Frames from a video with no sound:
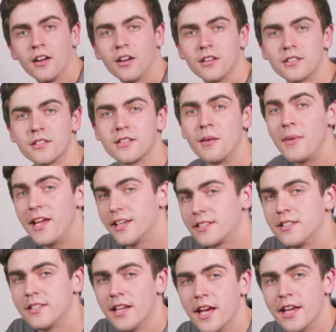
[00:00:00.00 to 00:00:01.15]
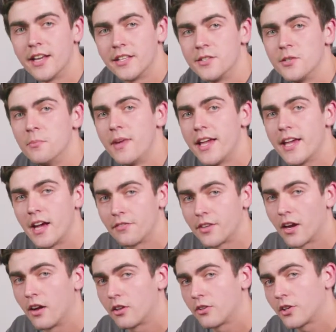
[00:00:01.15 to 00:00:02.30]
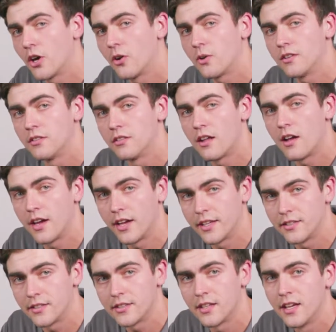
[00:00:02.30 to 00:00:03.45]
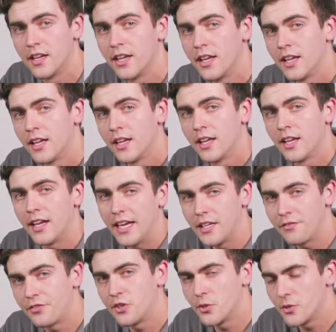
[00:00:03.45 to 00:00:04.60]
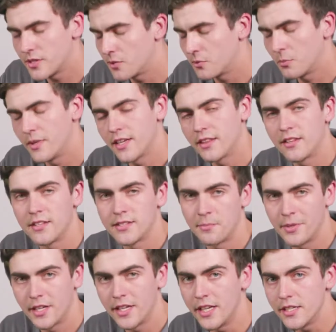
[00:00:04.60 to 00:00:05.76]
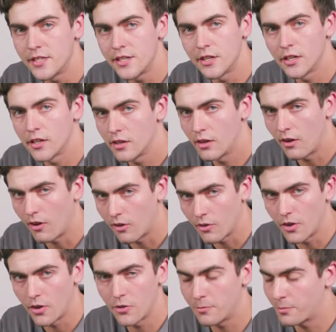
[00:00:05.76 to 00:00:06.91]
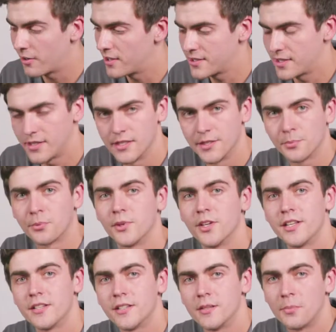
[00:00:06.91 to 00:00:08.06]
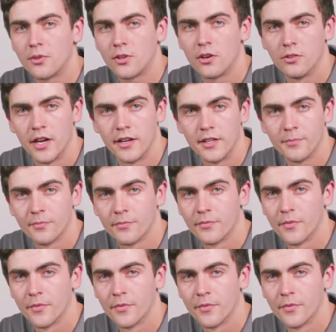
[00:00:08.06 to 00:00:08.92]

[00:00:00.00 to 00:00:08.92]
On some SD head ends, you may have color-coded lines. If used, it will make things a bit easier, although the process is pretty simple already.